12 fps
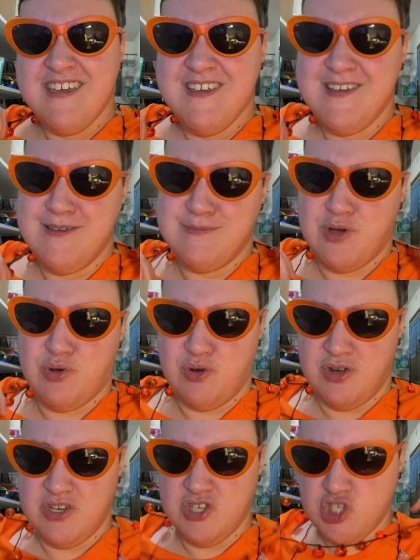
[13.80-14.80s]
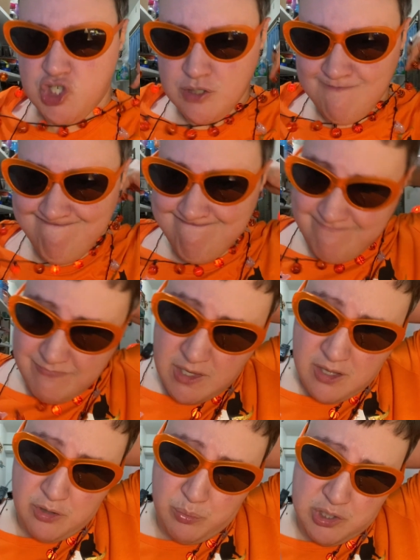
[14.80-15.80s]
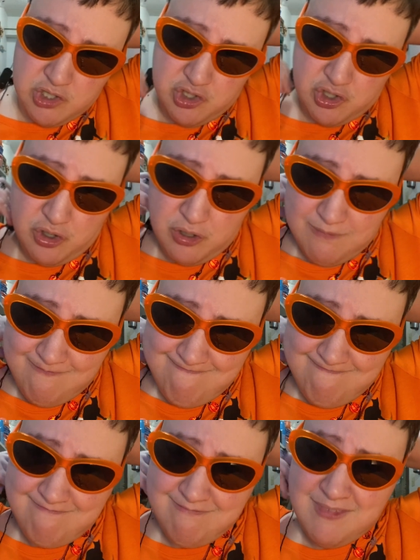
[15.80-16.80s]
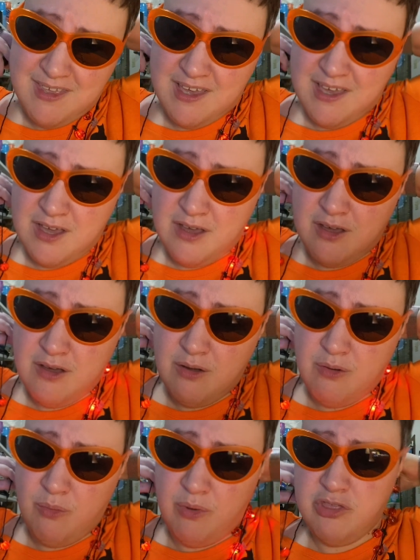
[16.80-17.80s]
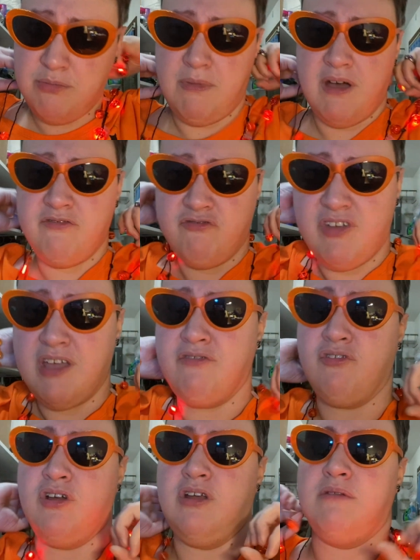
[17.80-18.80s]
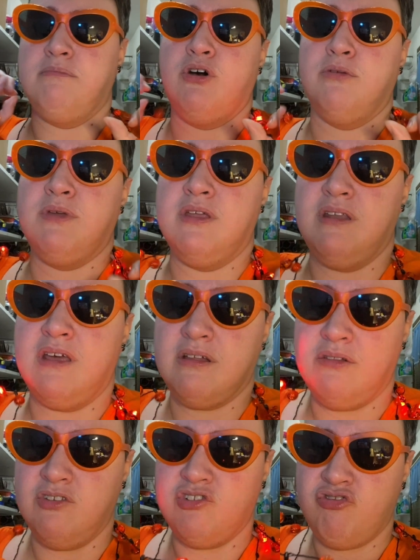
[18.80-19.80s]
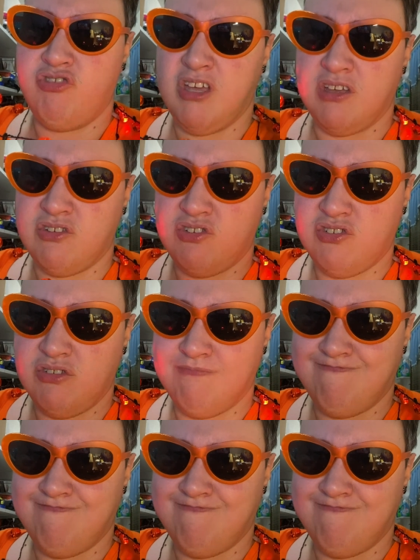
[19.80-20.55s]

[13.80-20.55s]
in my orange Halloween shirt with my favorite pumpkin necklace fixed.